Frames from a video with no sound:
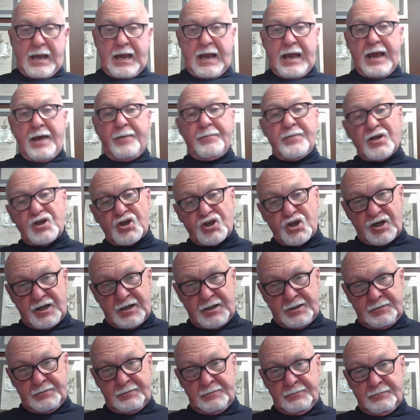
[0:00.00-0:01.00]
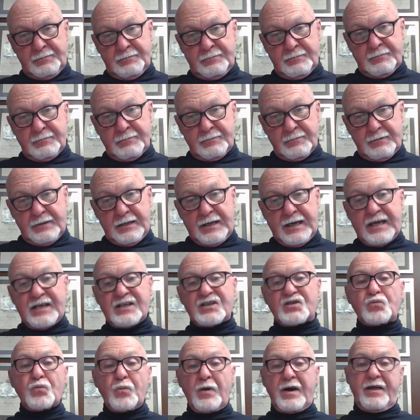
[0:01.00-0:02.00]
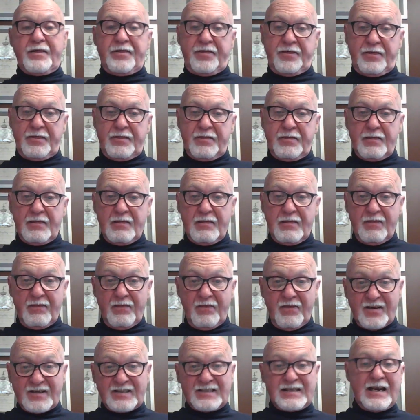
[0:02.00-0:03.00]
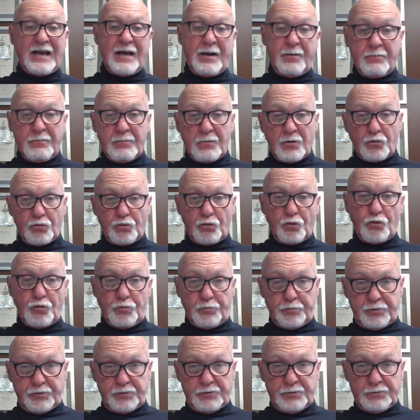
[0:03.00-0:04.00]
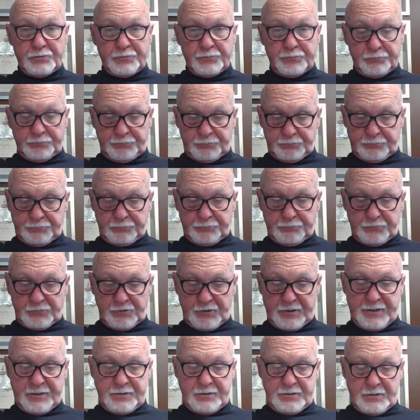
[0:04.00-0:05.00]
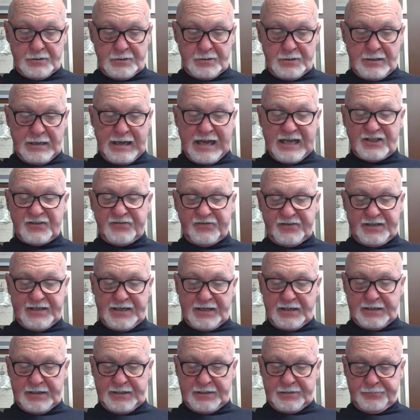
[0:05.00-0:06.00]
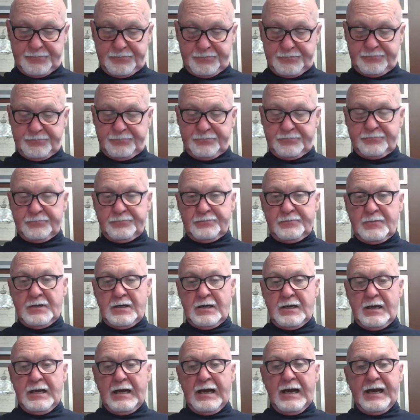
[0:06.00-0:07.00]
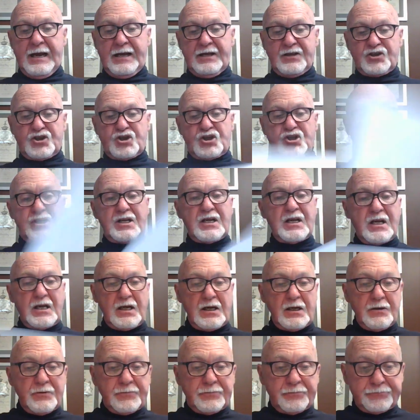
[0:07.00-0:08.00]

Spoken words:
Imogen is with the same group, right, as Fidele, and she's